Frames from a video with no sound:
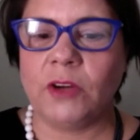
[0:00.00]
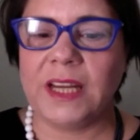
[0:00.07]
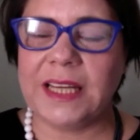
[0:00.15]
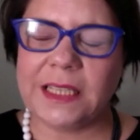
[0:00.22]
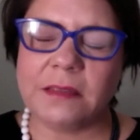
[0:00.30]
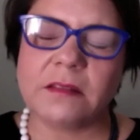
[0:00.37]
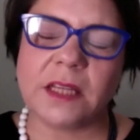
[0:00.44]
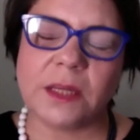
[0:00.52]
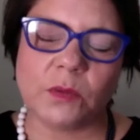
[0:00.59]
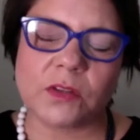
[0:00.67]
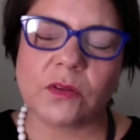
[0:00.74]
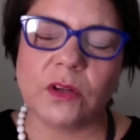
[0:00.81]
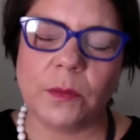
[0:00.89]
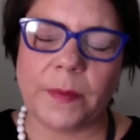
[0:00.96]
really, it
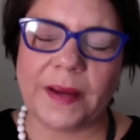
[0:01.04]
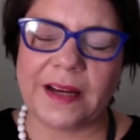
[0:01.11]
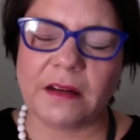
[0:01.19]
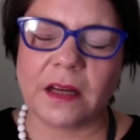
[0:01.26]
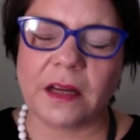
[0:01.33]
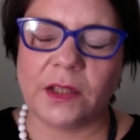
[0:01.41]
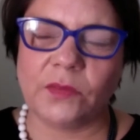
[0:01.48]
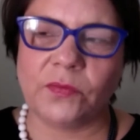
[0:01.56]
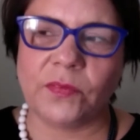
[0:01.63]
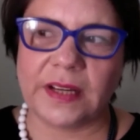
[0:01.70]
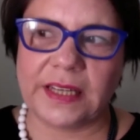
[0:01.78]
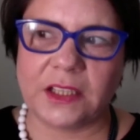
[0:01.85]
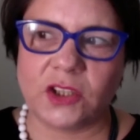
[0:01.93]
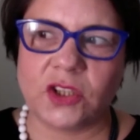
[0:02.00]
was all about kind of
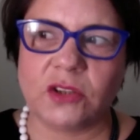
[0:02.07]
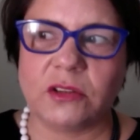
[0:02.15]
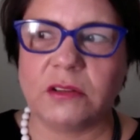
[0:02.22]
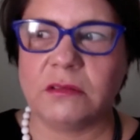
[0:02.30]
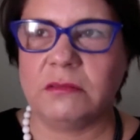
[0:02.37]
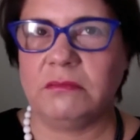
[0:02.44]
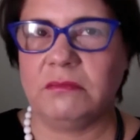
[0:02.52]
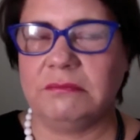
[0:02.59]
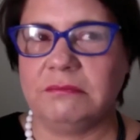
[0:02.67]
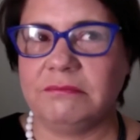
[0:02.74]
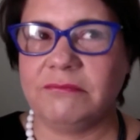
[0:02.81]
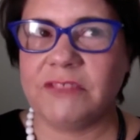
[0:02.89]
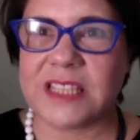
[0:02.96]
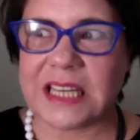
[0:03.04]
financial
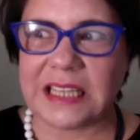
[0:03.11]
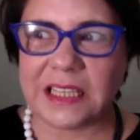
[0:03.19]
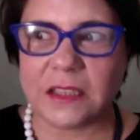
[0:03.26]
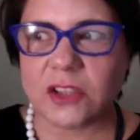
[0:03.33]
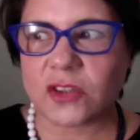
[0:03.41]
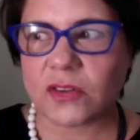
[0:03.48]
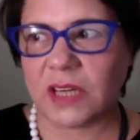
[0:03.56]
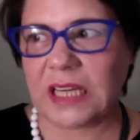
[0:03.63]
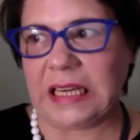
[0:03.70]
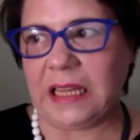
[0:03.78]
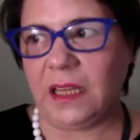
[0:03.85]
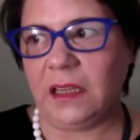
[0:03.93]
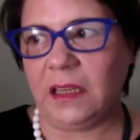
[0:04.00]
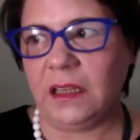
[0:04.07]
resilience,
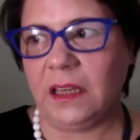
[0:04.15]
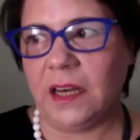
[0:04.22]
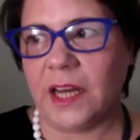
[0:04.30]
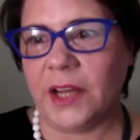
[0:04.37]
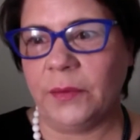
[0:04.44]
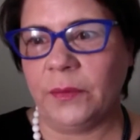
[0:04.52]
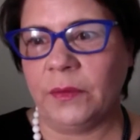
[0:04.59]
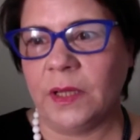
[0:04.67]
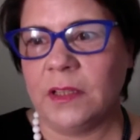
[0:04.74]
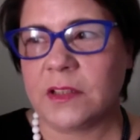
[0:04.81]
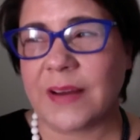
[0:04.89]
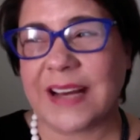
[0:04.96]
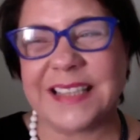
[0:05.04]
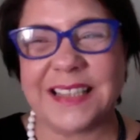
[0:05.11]
really,
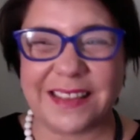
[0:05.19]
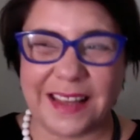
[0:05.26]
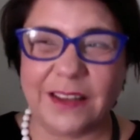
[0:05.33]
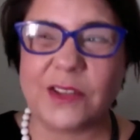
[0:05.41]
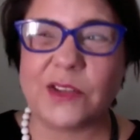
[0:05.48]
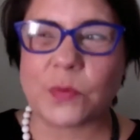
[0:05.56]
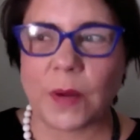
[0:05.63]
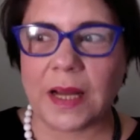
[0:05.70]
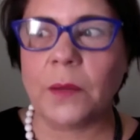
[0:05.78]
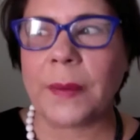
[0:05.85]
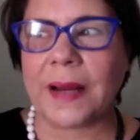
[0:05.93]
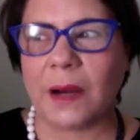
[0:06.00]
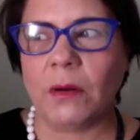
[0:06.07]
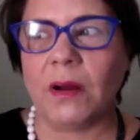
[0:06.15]
So I had to think as well
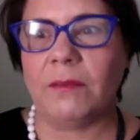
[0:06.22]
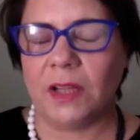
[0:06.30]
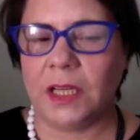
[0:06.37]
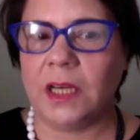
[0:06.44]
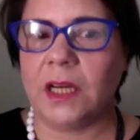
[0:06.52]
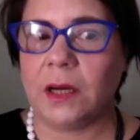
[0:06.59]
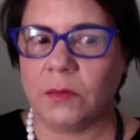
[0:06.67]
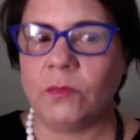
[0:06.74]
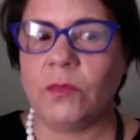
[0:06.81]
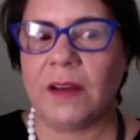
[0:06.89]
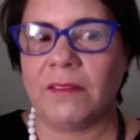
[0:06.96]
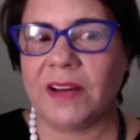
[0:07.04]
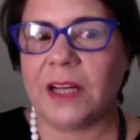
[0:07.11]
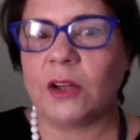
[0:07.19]
about,
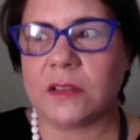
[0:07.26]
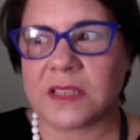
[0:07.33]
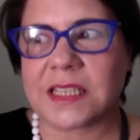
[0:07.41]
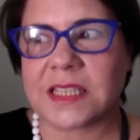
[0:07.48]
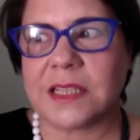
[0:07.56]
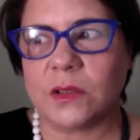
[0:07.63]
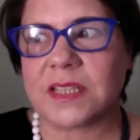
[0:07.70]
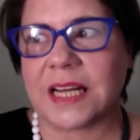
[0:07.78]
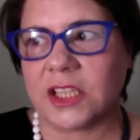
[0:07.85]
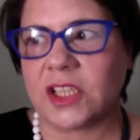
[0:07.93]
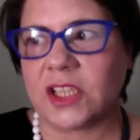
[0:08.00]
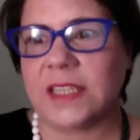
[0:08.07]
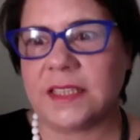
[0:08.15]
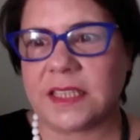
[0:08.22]
have I got the skills
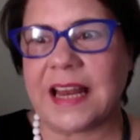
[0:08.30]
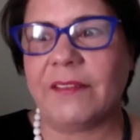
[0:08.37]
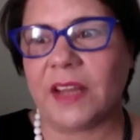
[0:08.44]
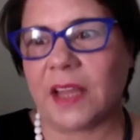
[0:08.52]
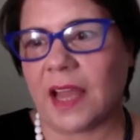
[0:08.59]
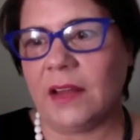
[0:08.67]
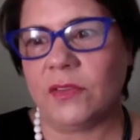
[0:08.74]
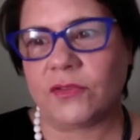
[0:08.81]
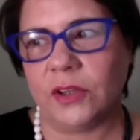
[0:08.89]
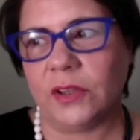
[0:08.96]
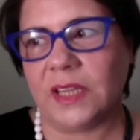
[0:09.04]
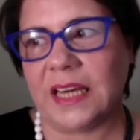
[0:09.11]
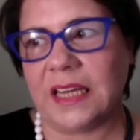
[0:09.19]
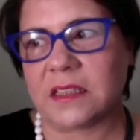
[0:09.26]
actually to navigate
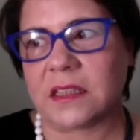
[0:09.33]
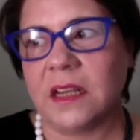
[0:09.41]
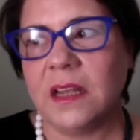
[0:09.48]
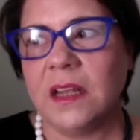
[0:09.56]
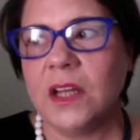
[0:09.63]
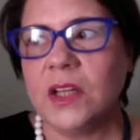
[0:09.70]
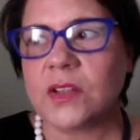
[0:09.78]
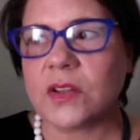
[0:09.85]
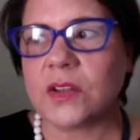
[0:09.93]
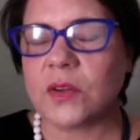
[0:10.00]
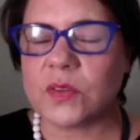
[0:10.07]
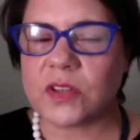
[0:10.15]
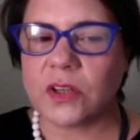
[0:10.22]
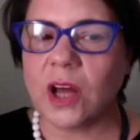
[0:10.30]
through this? So
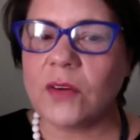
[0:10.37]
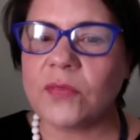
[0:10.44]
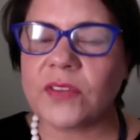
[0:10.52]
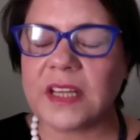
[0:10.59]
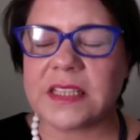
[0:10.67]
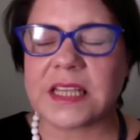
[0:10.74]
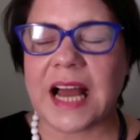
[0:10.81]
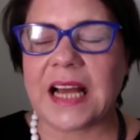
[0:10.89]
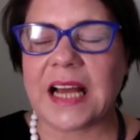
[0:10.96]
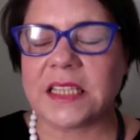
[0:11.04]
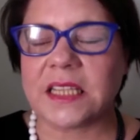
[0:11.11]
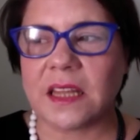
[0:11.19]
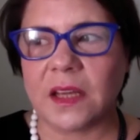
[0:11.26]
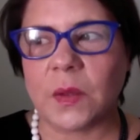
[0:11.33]
there was a lot of things that I
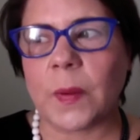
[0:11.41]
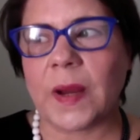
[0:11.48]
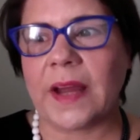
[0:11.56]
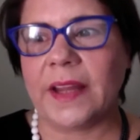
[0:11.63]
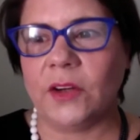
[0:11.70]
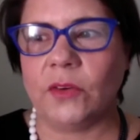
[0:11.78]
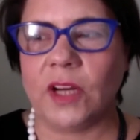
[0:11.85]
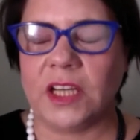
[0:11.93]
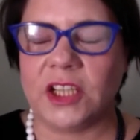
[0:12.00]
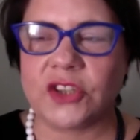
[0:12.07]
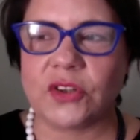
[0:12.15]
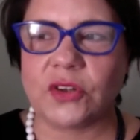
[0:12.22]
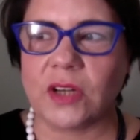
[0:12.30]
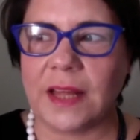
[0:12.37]
had to think about in a really
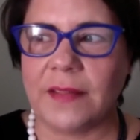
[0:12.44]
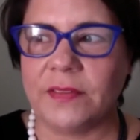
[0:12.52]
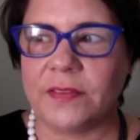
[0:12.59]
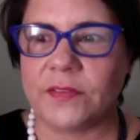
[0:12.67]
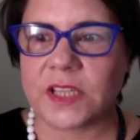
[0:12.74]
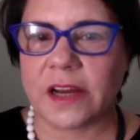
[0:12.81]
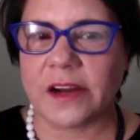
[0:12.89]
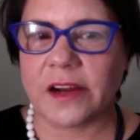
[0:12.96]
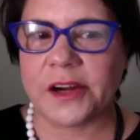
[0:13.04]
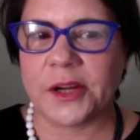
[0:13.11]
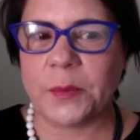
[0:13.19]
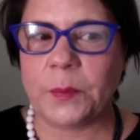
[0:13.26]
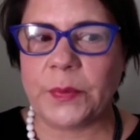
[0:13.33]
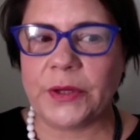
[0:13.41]
short length of
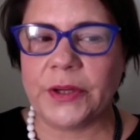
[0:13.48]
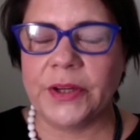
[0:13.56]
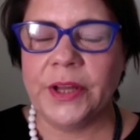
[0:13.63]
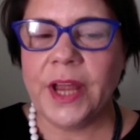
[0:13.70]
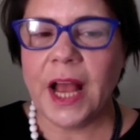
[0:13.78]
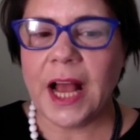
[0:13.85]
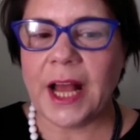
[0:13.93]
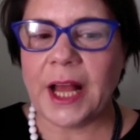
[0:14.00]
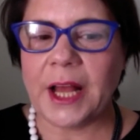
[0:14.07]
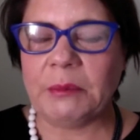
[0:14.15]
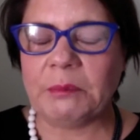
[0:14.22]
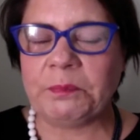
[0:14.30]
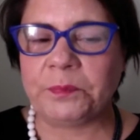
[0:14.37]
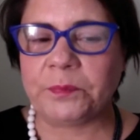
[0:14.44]
time, but
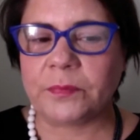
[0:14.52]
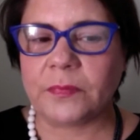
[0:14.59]
I